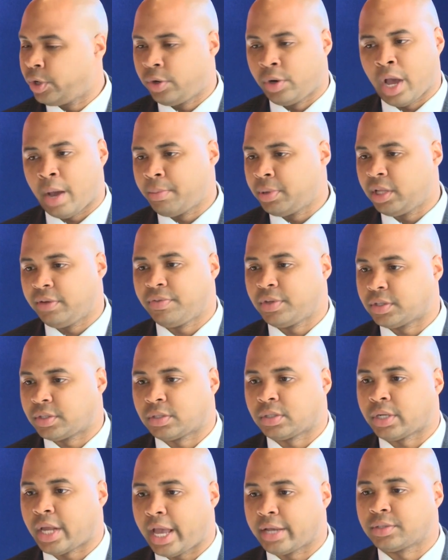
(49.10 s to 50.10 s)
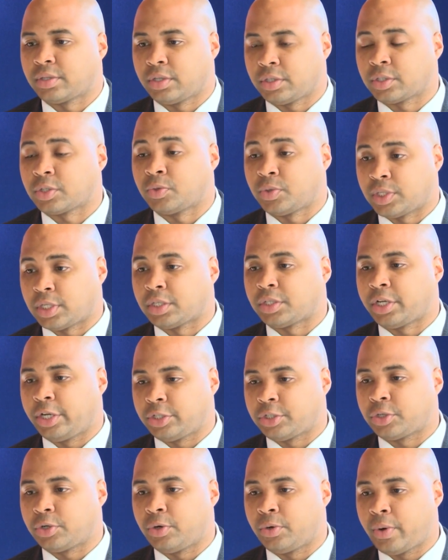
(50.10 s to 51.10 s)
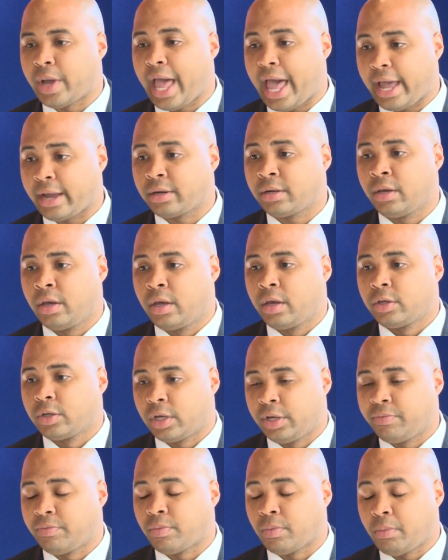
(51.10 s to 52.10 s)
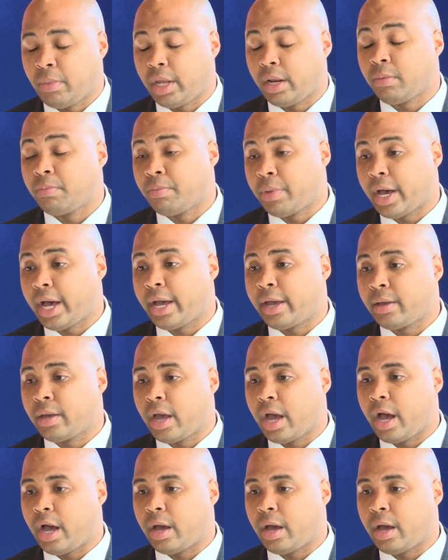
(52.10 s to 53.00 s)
We do not believe this is an accident. This is an intentional act committed by